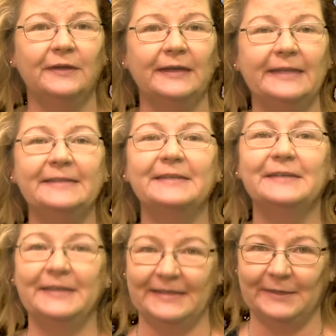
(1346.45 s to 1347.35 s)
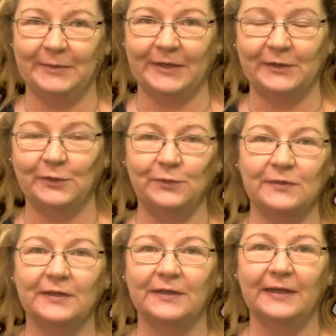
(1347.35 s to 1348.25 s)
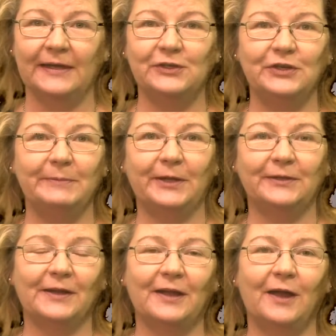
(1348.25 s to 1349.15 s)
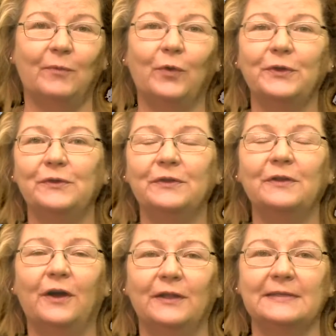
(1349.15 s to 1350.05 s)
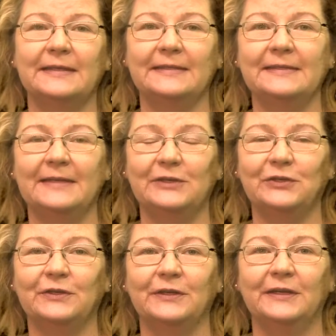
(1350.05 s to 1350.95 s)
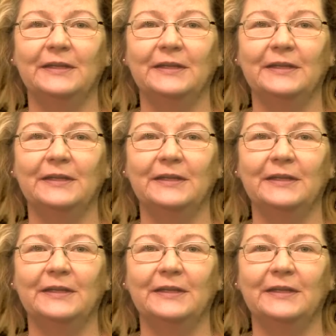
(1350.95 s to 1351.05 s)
It's dcbnnews@gmail.com, or you can call us at the station